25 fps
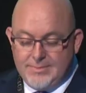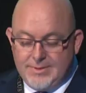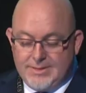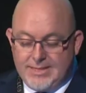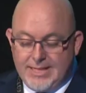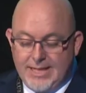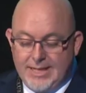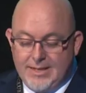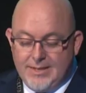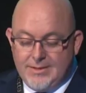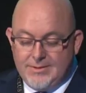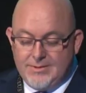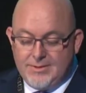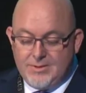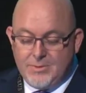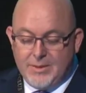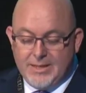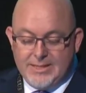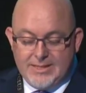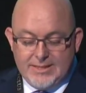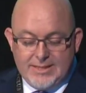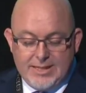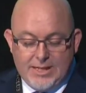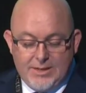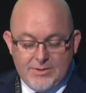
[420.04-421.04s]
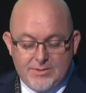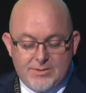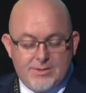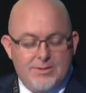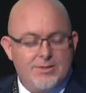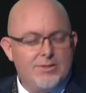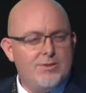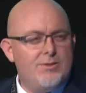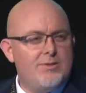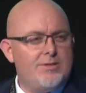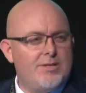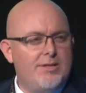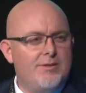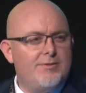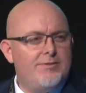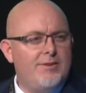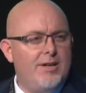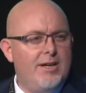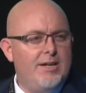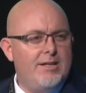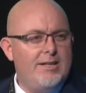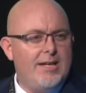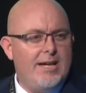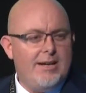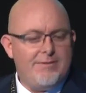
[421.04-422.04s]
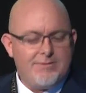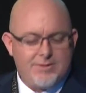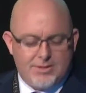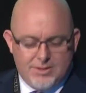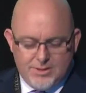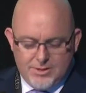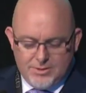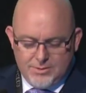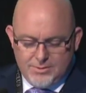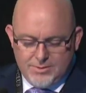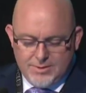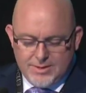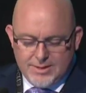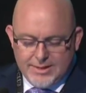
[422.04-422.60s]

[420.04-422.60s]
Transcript: 10, 20,000 euros on a Friday afternoon,